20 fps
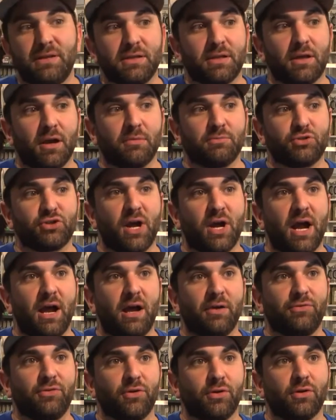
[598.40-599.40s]
to come try
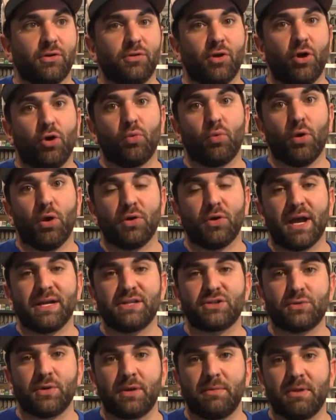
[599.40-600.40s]
out the, the whole rolled
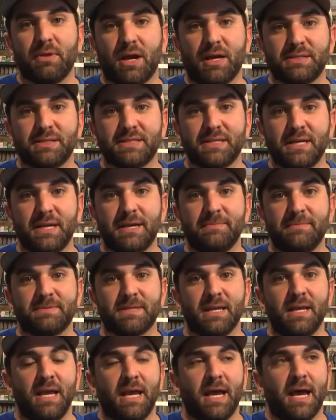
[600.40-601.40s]
ice cream concept,
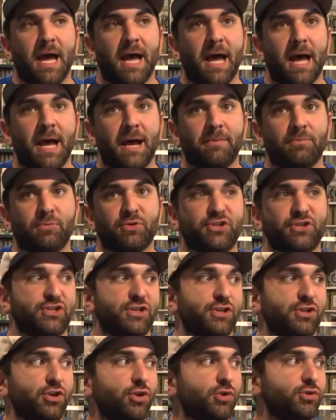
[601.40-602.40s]
um, which is
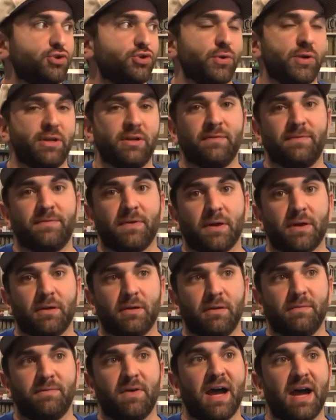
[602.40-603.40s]
a new trend of, uh, of